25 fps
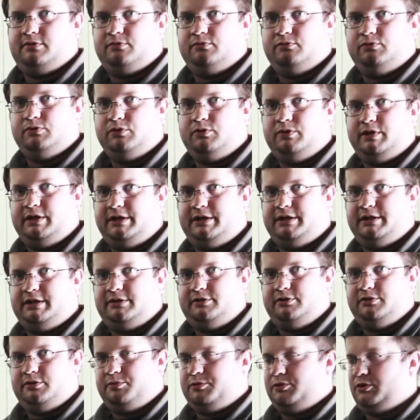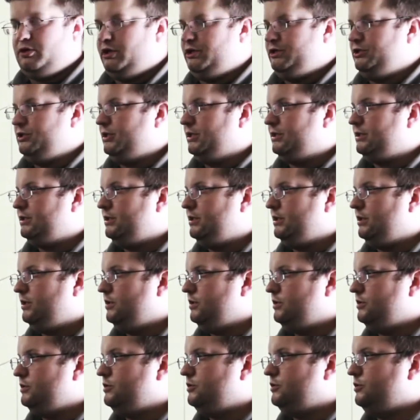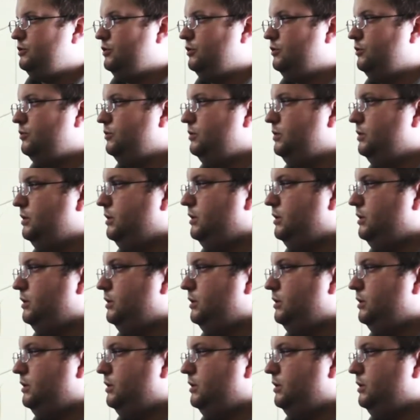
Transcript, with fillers: ruin your project. So